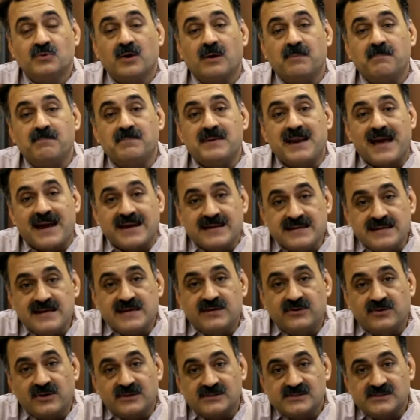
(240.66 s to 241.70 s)
do not
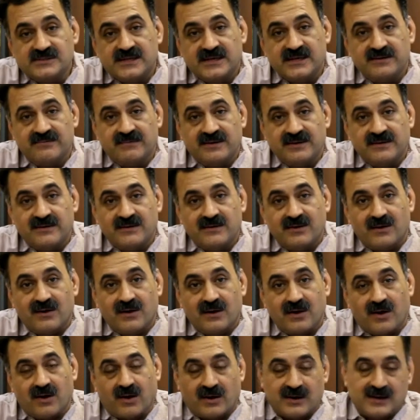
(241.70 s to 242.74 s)
blindly trust anyone
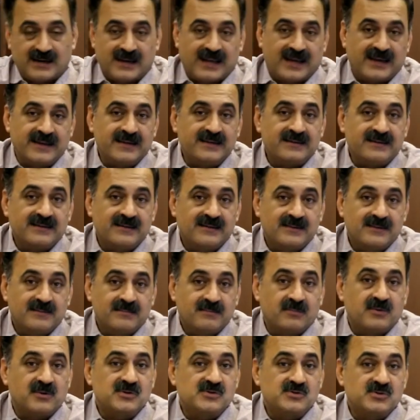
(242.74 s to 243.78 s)
online,
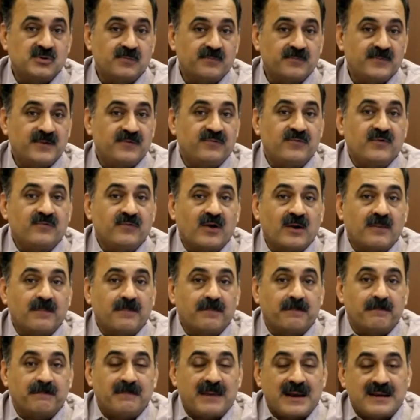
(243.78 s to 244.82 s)
more so if you have
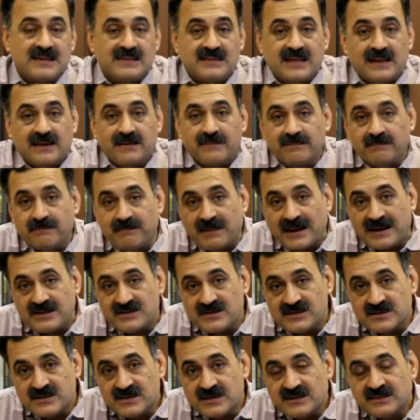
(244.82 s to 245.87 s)
not met
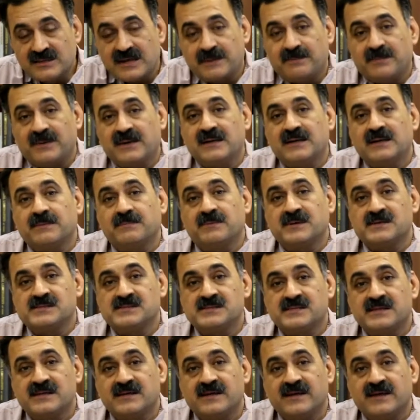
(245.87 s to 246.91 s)
that particular
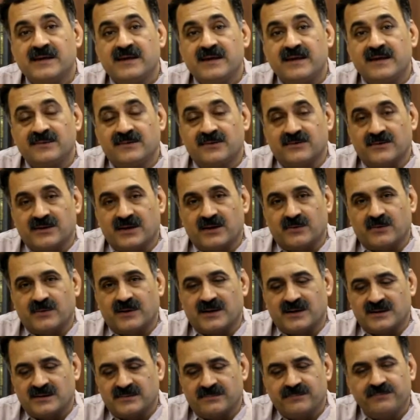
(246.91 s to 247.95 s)
person in the real
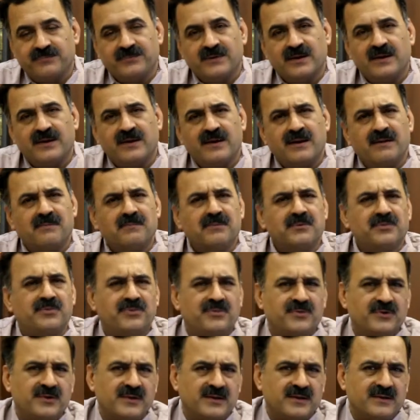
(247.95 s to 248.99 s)
world. Number
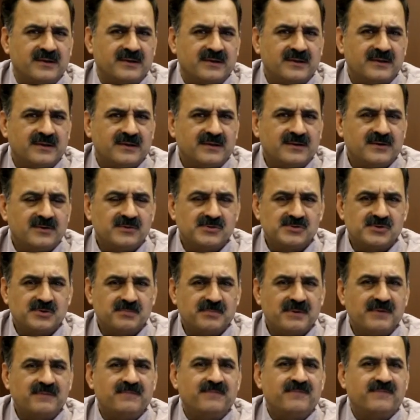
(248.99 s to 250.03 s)
3, you
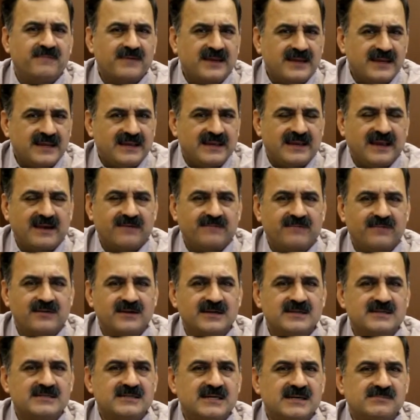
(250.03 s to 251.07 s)
should be very
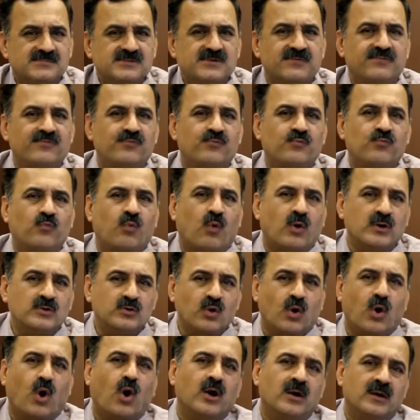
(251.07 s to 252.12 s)
careful in terms of
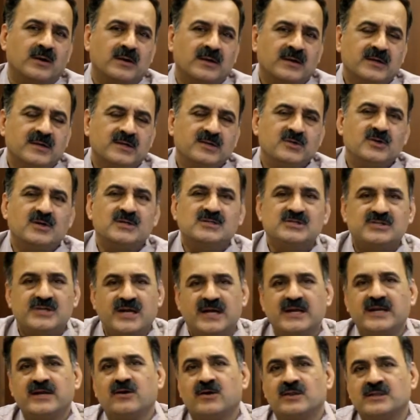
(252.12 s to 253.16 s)
what all you are
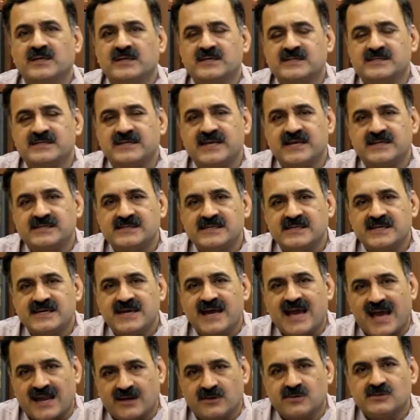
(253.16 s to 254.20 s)
sharing on the internet
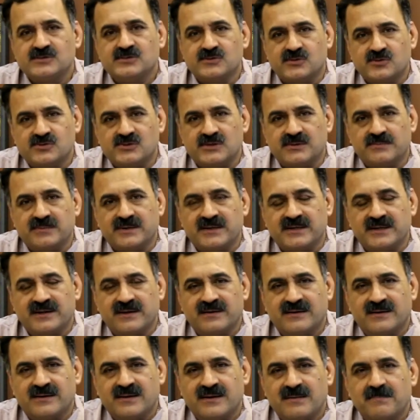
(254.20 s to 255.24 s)
and on social
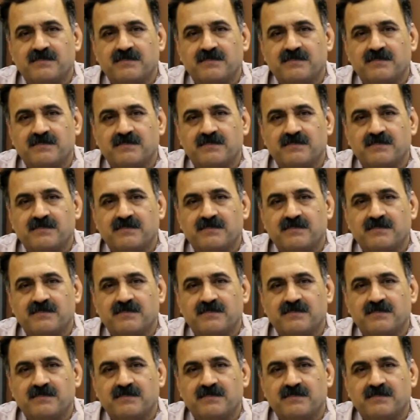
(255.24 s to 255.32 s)
media.